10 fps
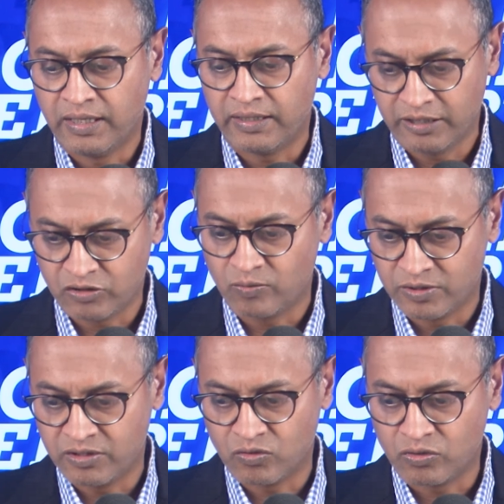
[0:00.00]
And that's
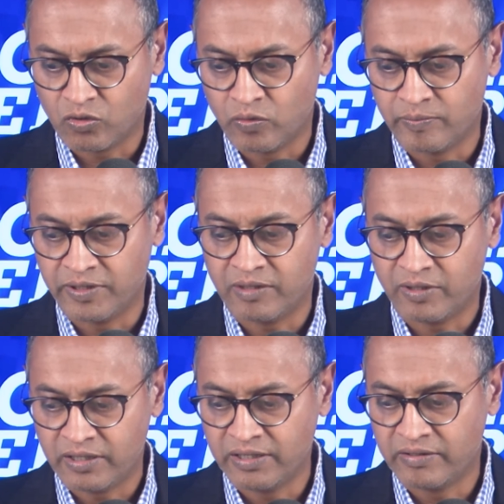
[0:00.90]
obviously through the COVID period,
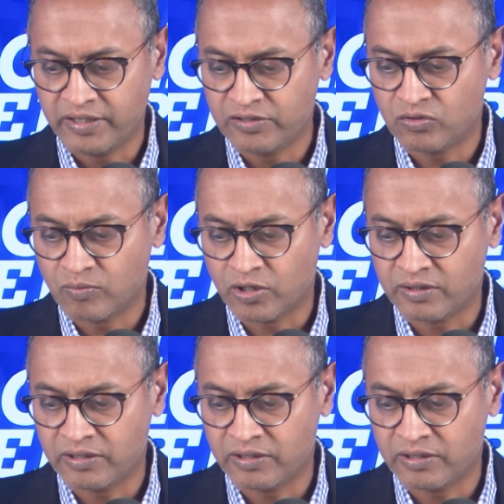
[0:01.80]
but it increased to about